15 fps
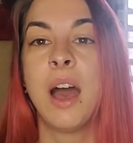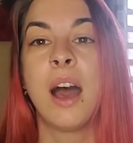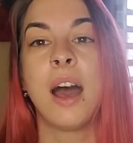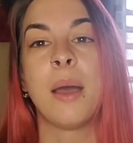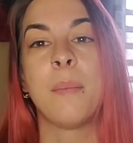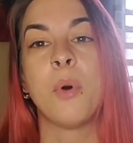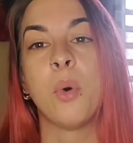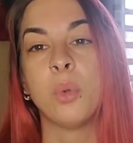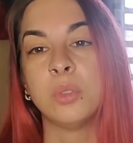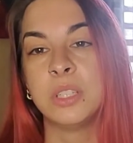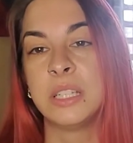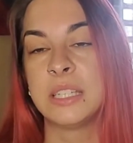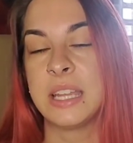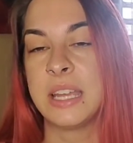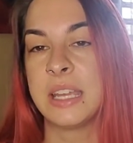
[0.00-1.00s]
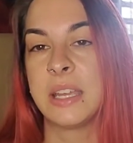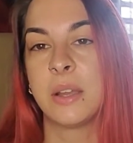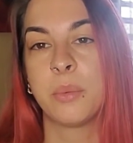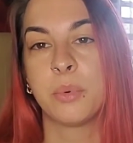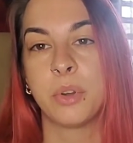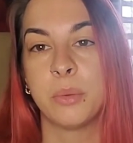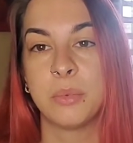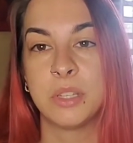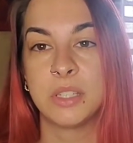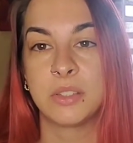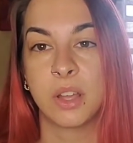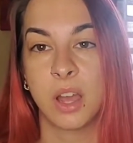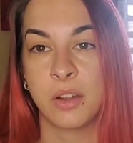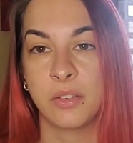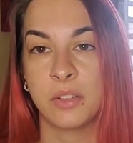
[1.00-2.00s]
I'm only taking appointments
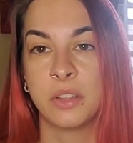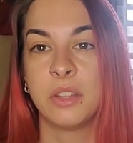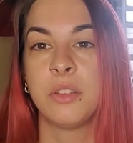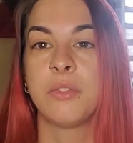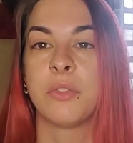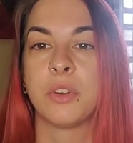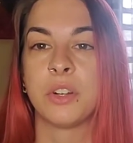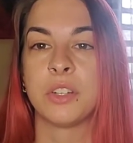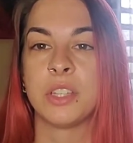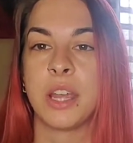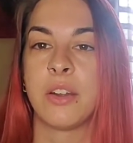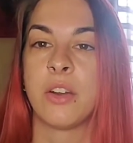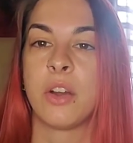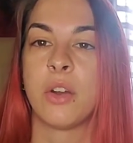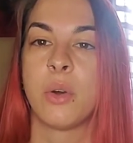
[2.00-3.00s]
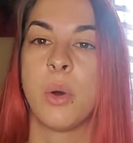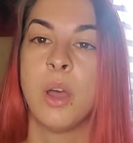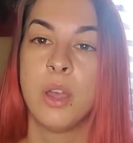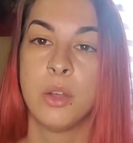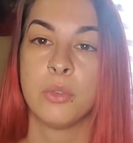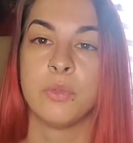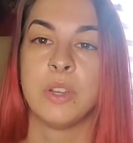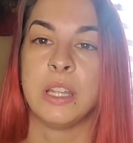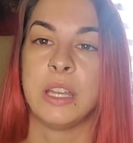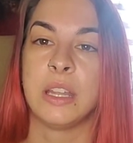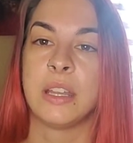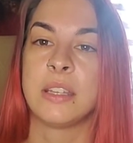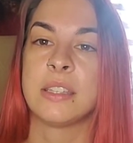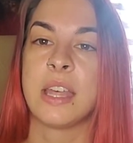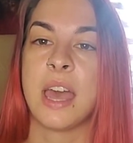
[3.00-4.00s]
currently for tarot
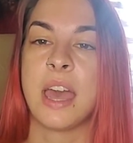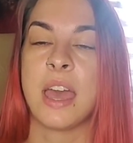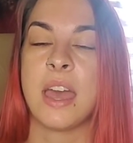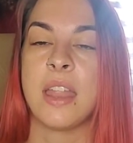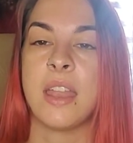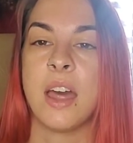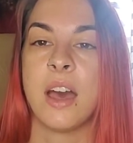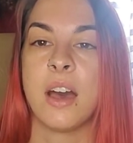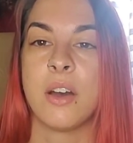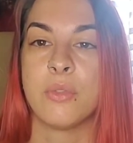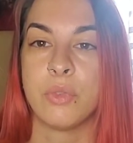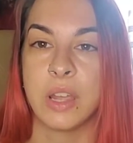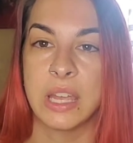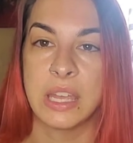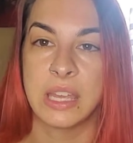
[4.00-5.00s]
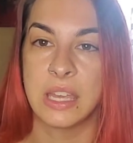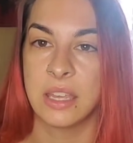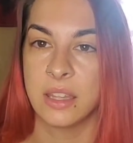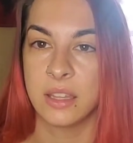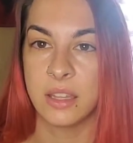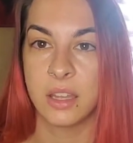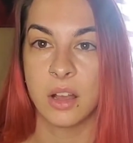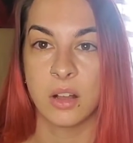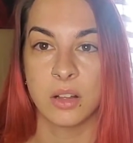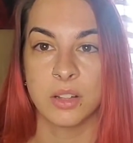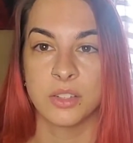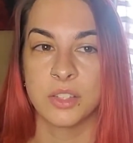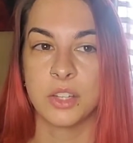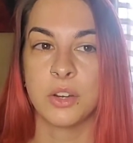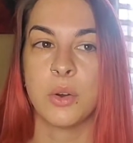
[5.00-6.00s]
readings and Reiki healing
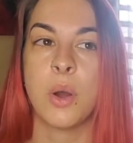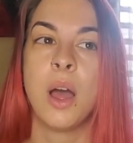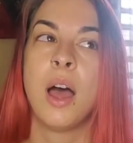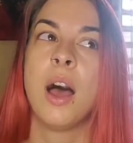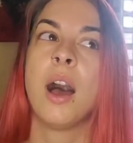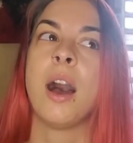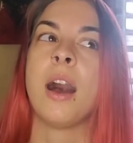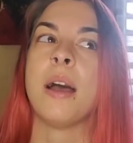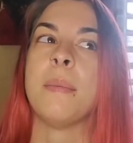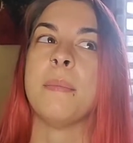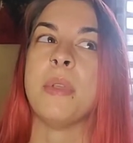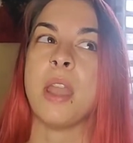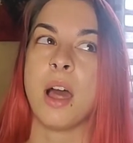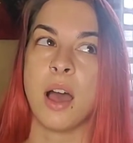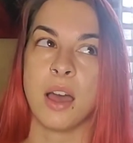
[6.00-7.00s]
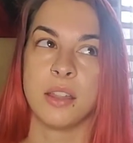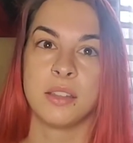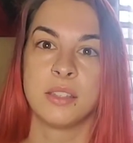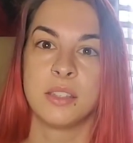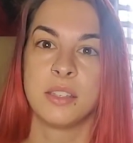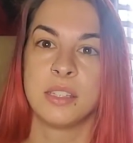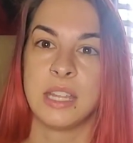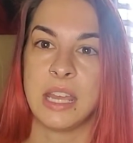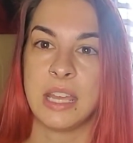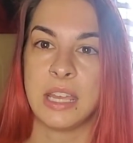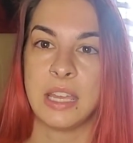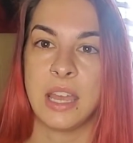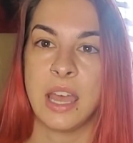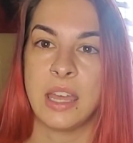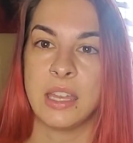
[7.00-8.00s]
also. I'm not
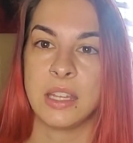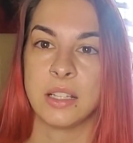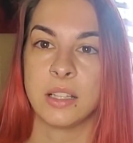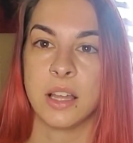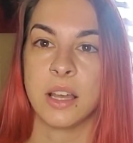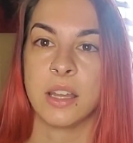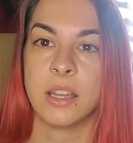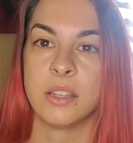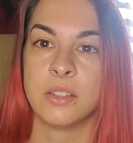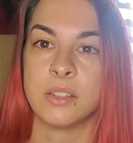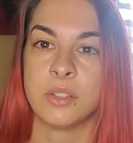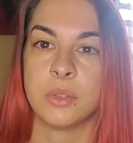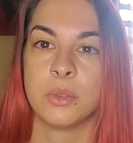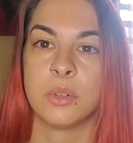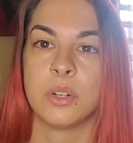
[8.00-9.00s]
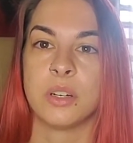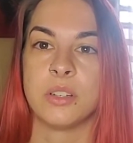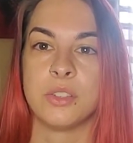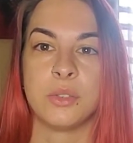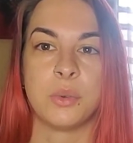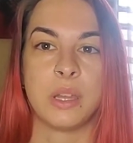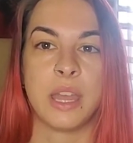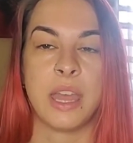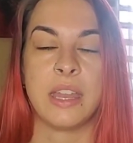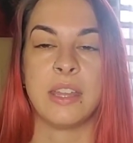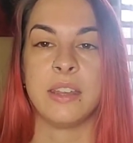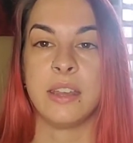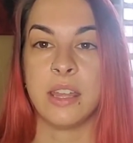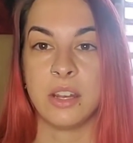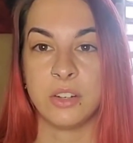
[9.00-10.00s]
taking any clients or doing any
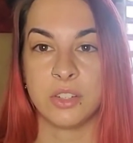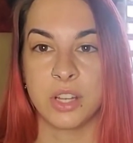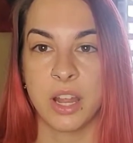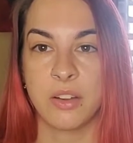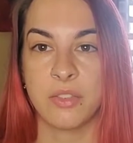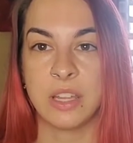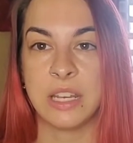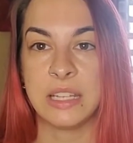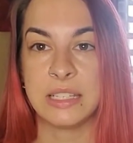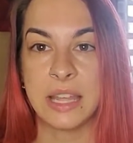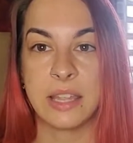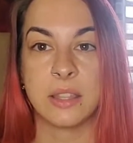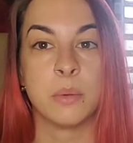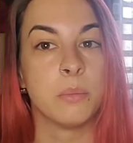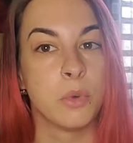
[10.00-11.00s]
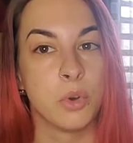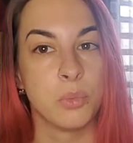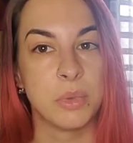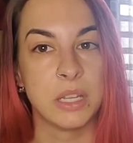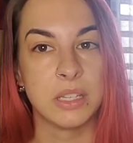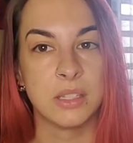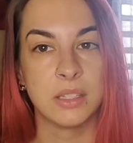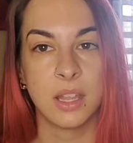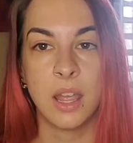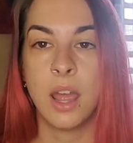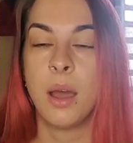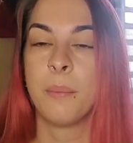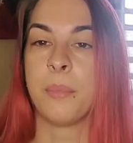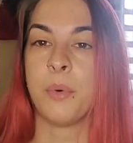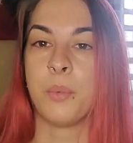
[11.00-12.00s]
natal chart readings at the moment,
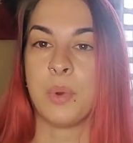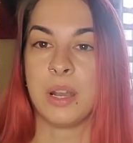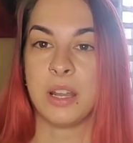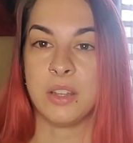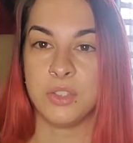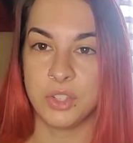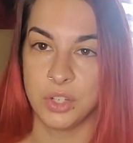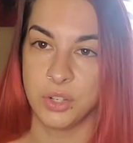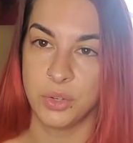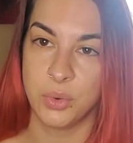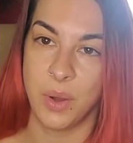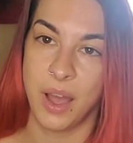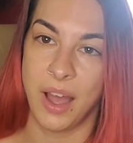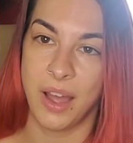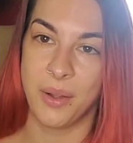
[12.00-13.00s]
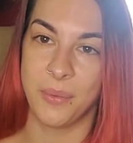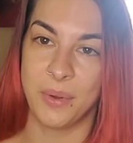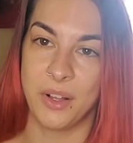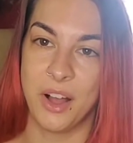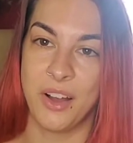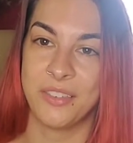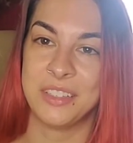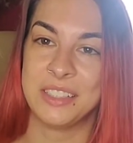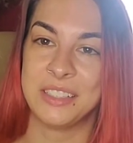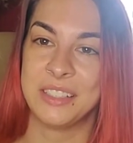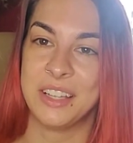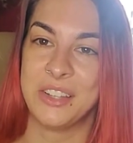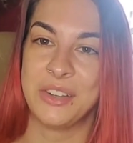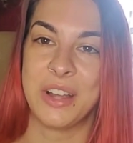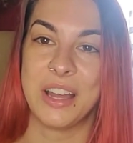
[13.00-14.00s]
but when I do, I will obviously
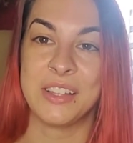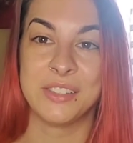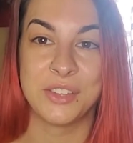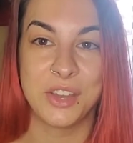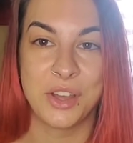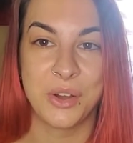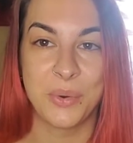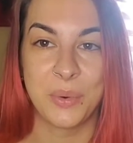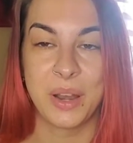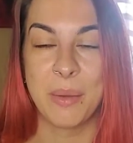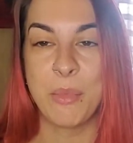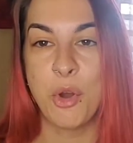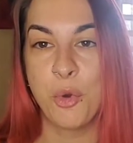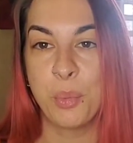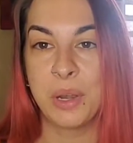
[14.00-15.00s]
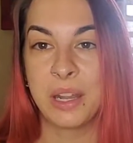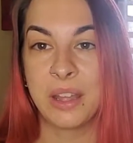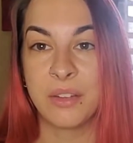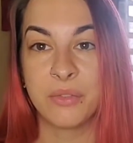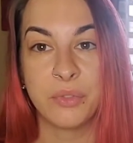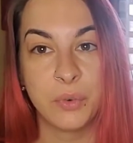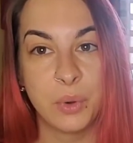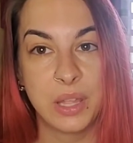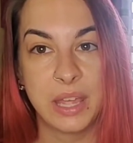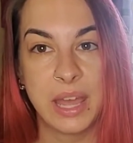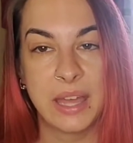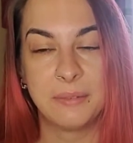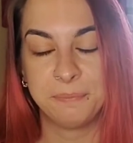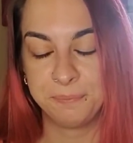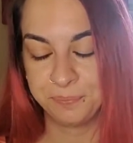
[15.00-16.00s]
let you guys know when I'm open again for
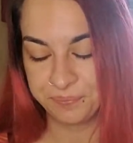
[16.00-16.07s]
that.